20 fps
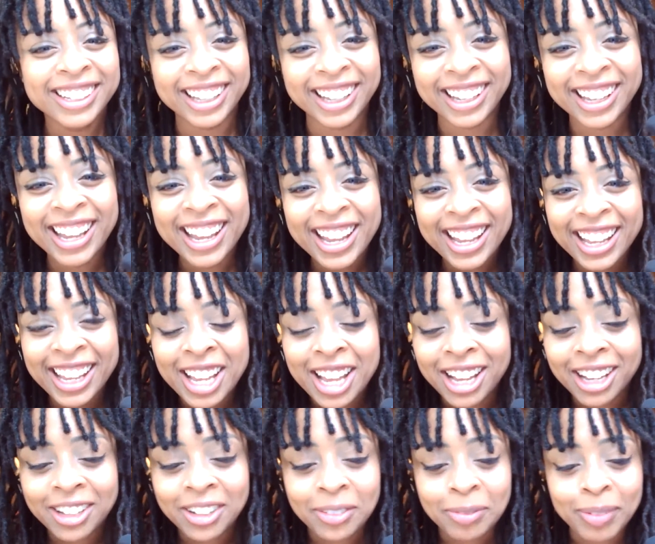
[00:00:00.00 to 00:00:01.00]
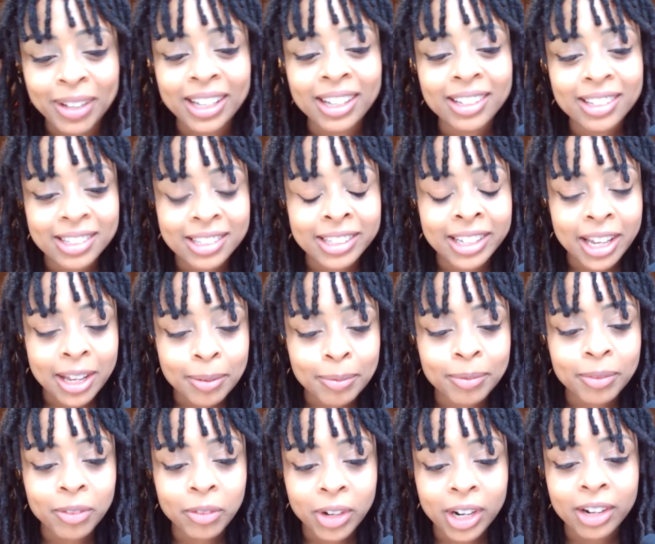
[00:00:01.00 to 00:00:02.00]
Like but
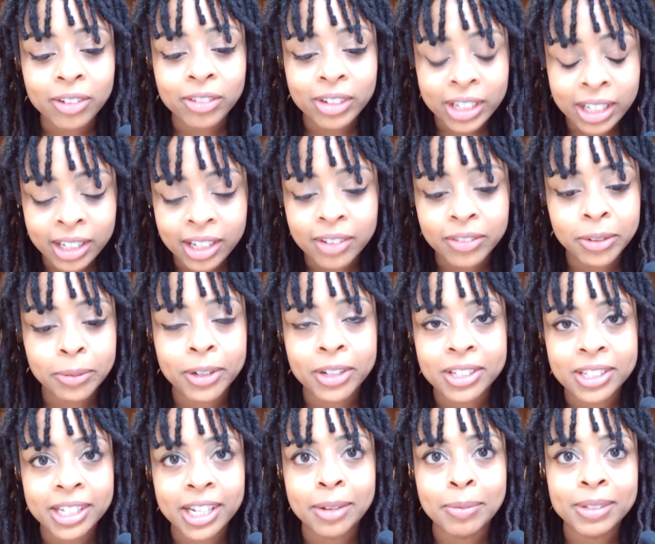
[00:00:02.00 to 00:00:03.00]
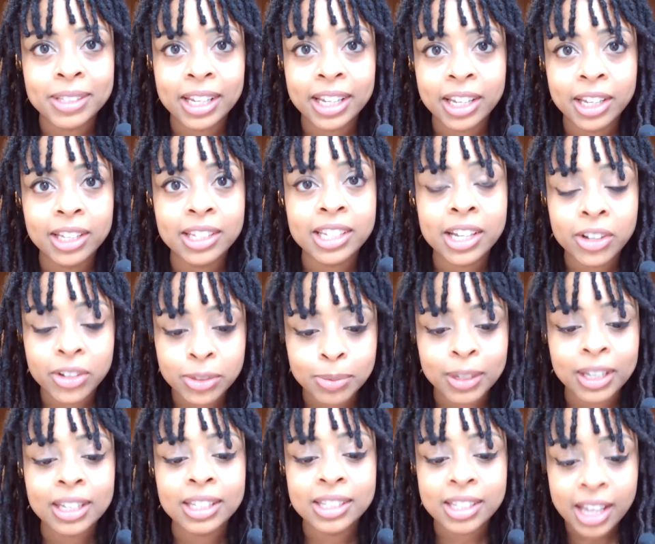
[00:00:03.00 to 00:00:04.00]
Sam, what I really love about Sam is that he tells me
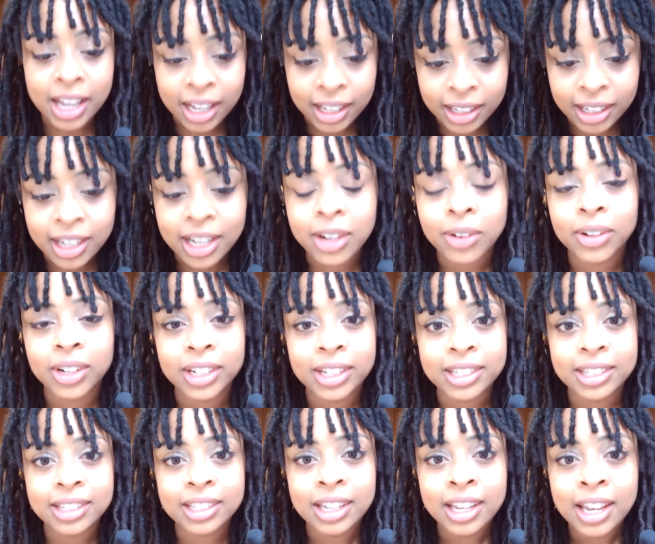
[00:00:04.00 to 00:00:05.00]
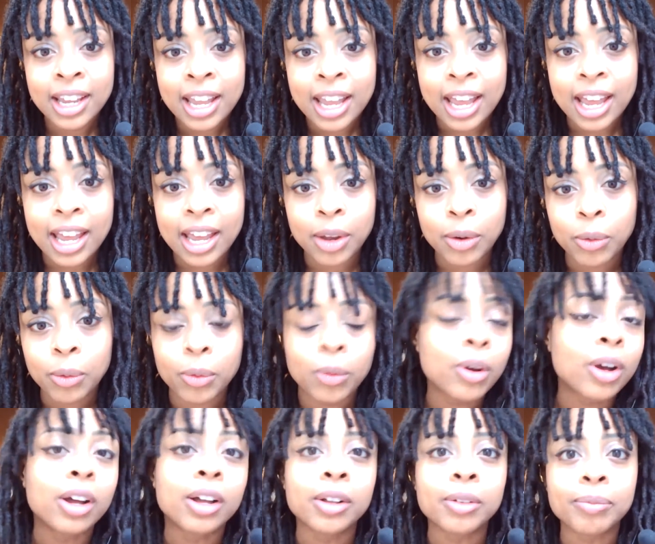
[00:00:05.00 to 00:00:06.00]
exactly how it is and
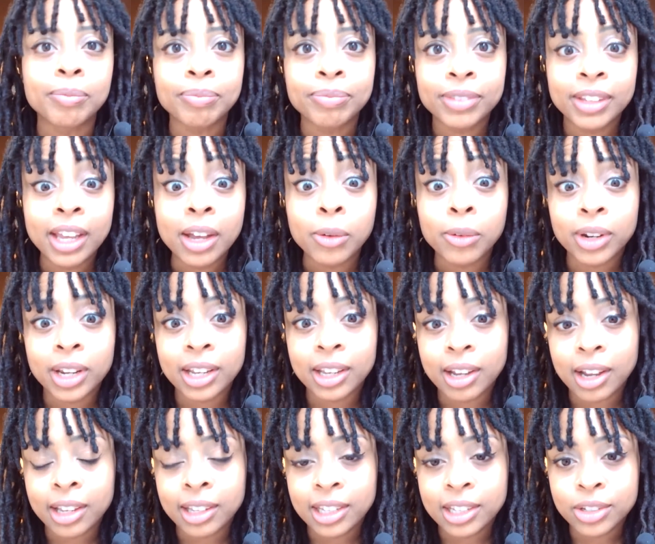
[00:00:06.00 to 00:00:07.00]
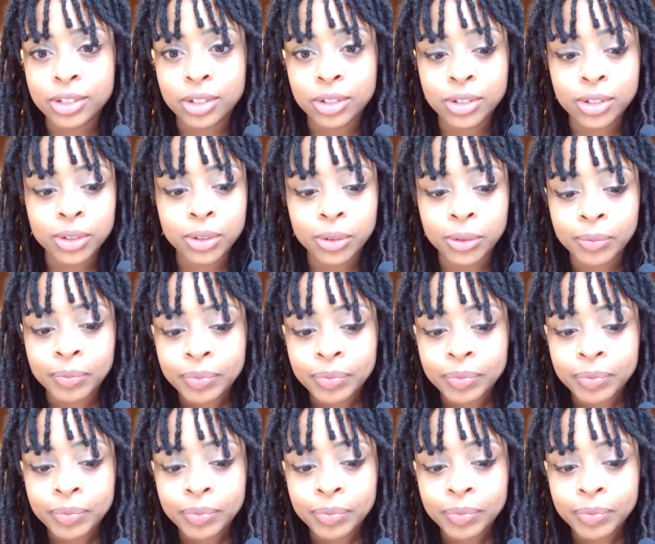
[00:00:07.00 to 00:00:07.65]
yeah, what I need to do.